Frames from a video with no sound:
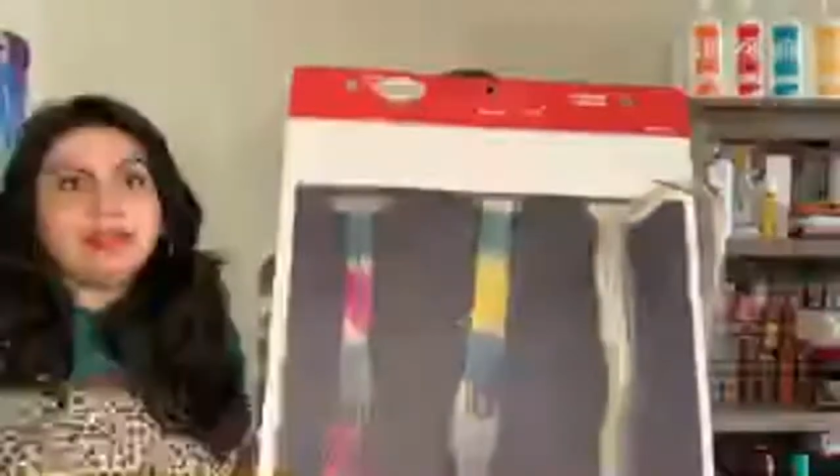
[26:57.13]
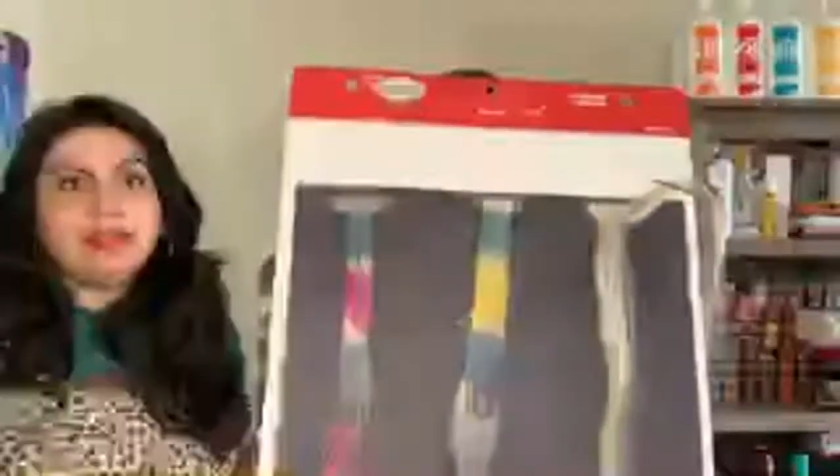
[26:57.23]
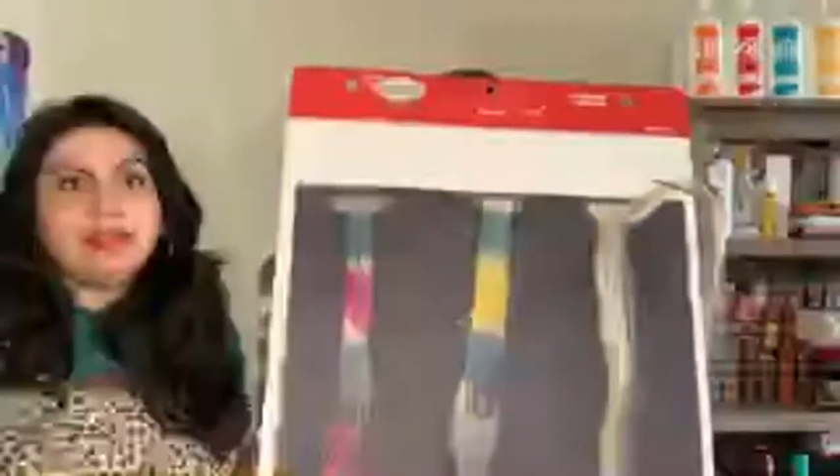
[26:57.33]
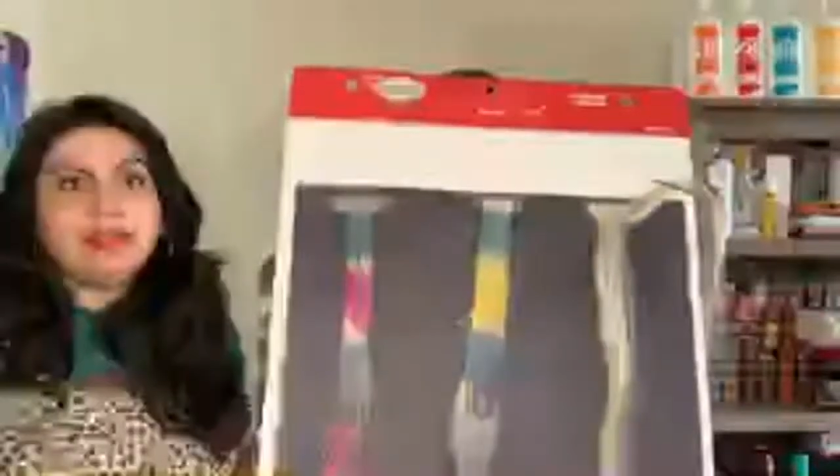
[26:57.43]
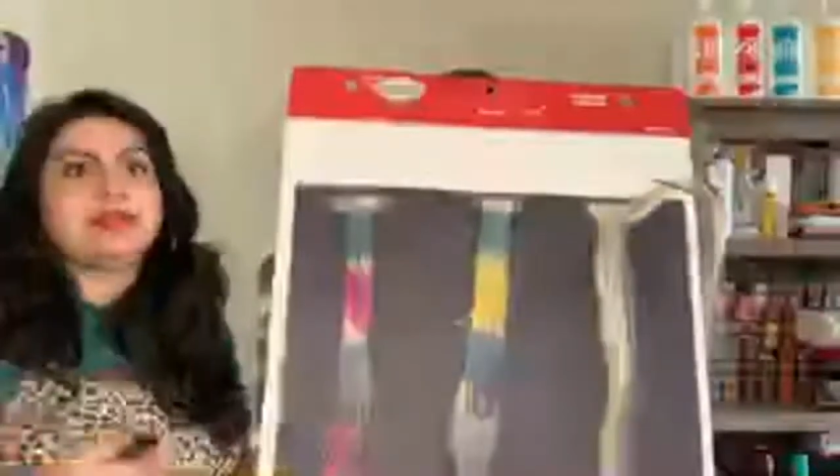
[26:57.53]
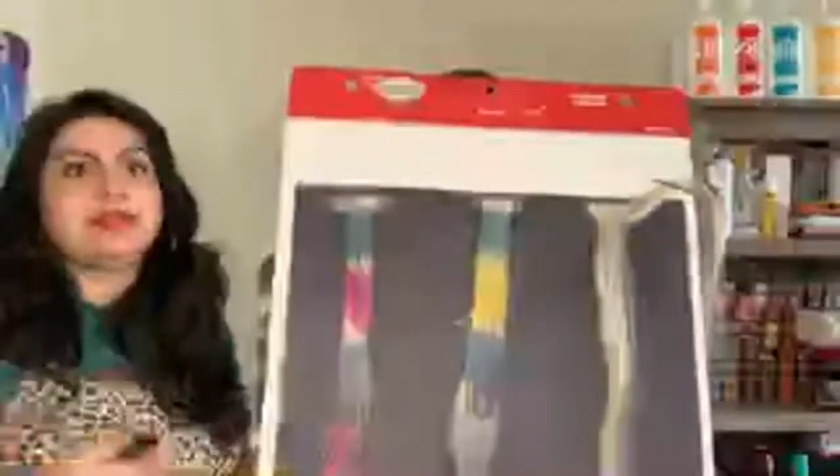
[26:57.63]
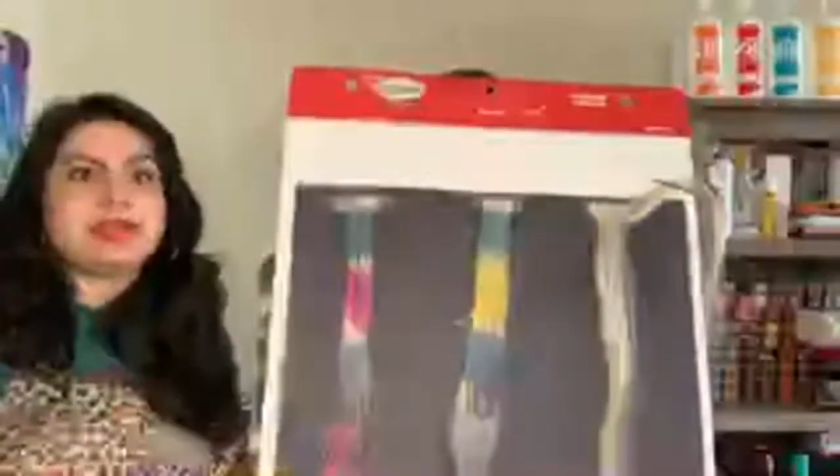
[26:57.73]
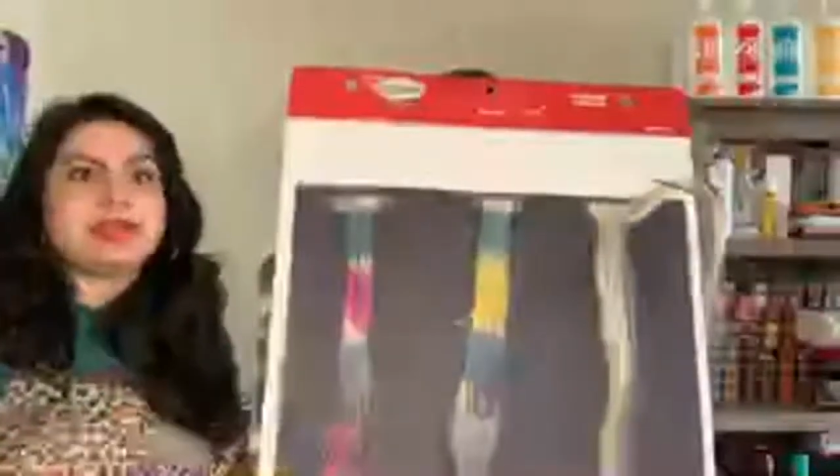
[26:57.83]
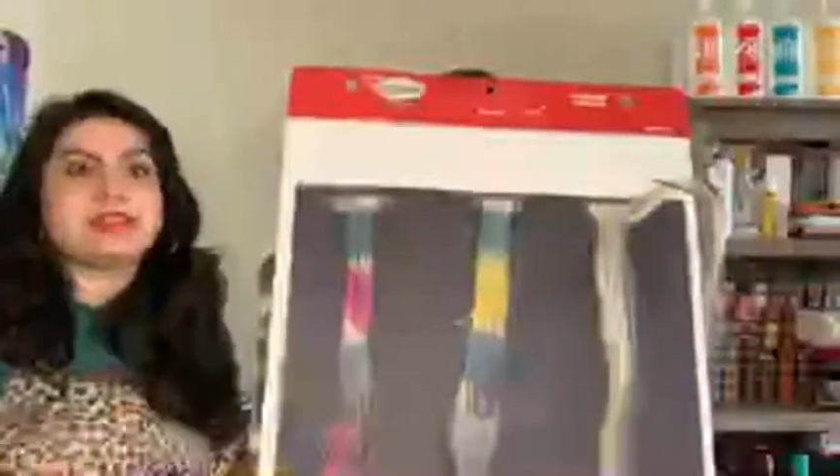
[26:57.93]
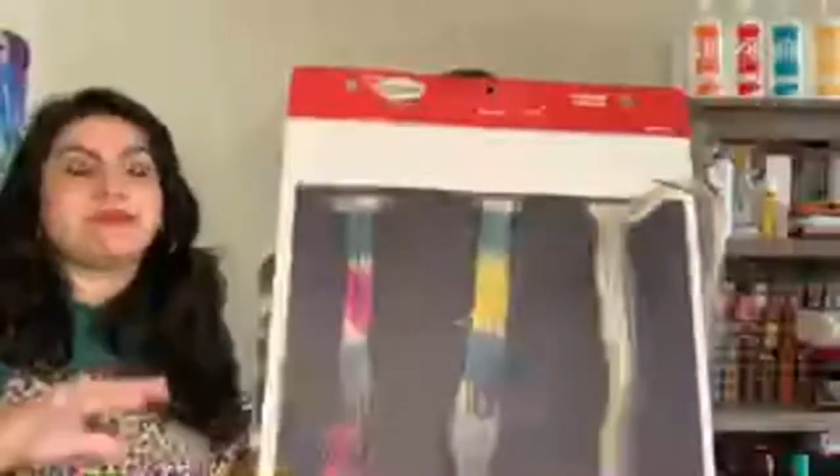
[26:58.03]
put the
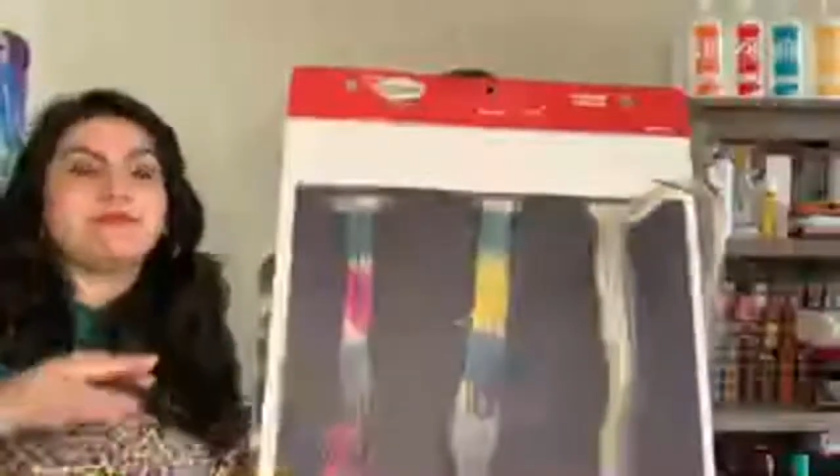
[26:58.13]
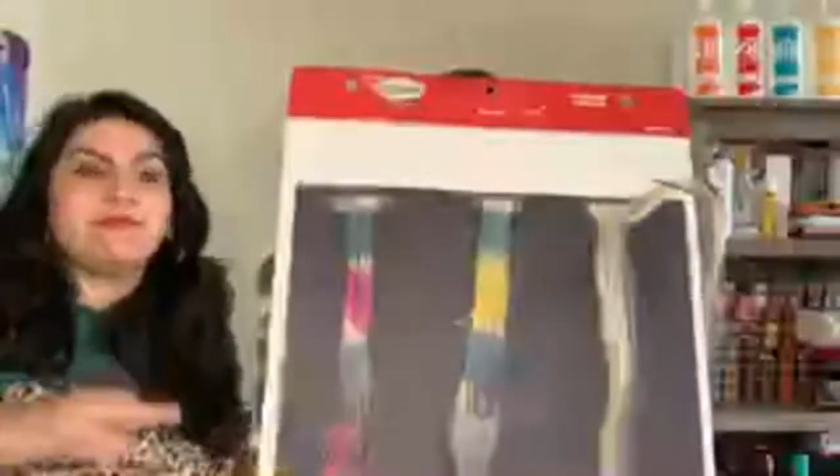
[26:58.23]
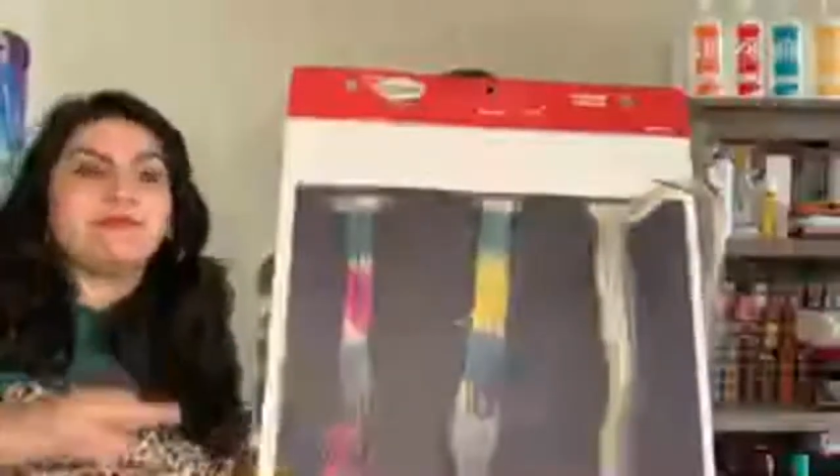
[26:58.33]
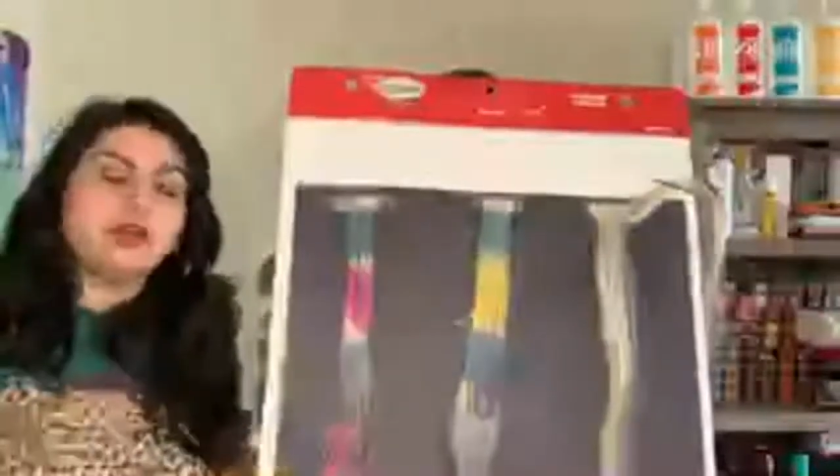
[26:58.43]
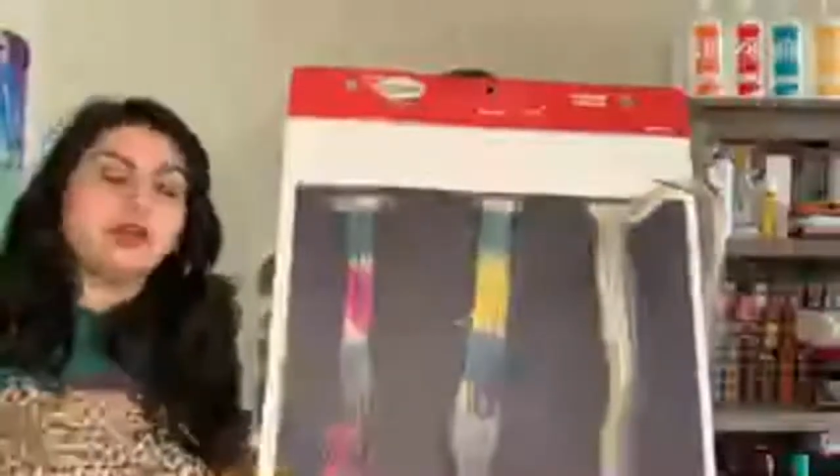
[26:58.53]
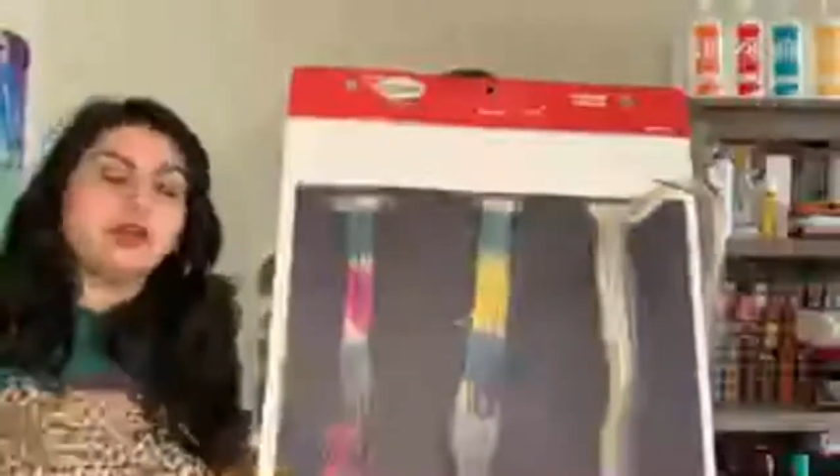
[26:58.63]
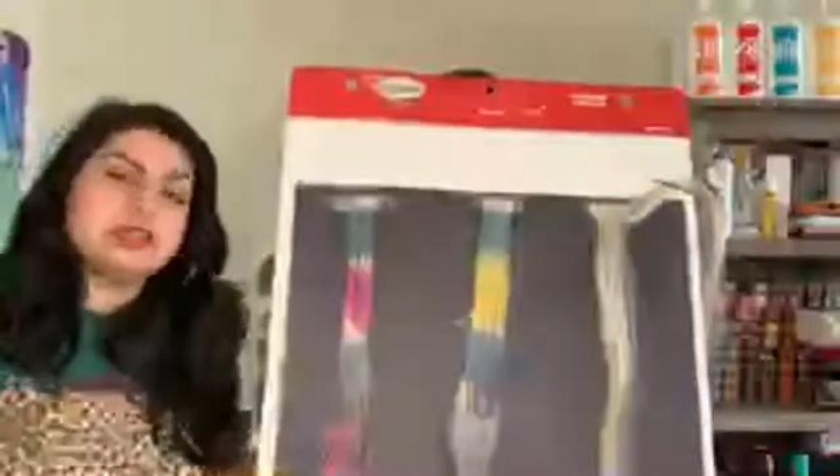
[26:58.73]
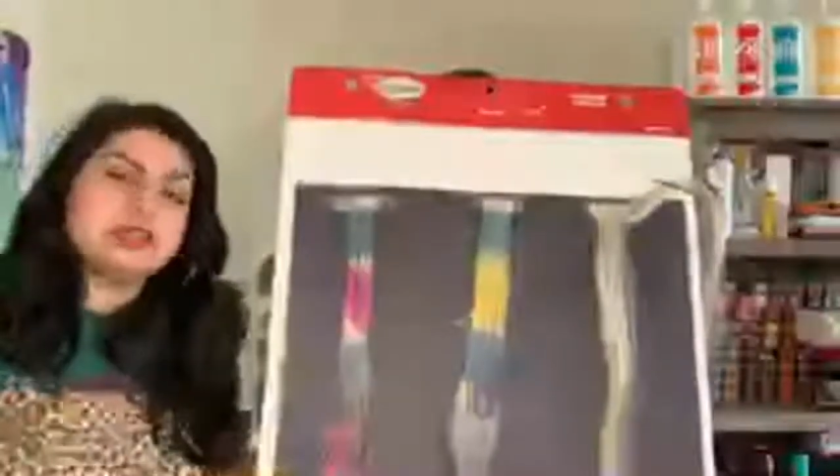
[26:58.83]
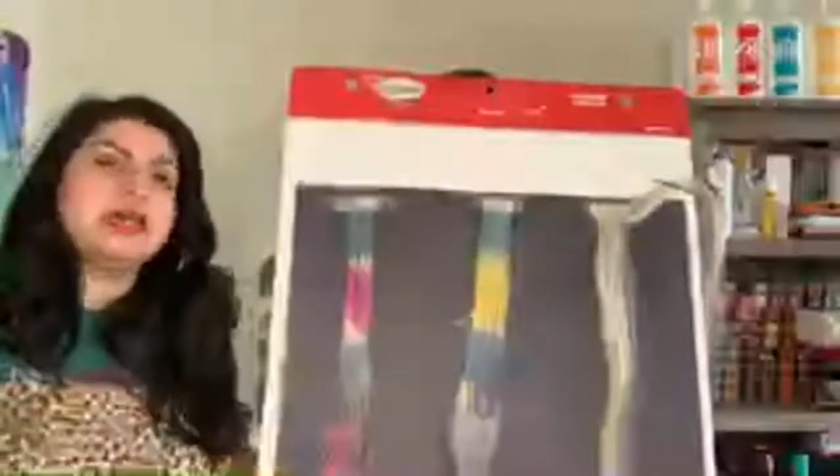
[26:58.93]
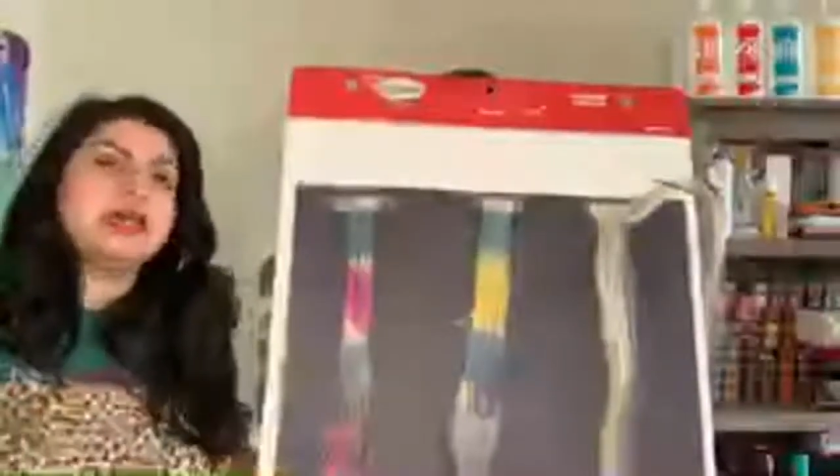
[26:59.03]
base
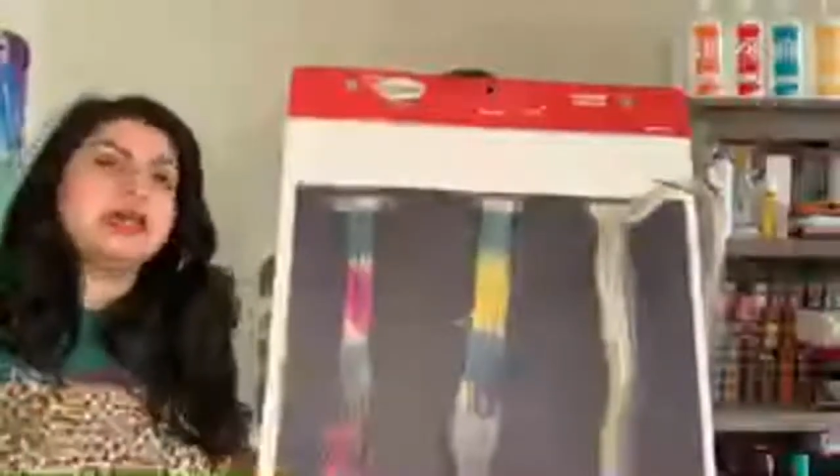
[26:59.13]
first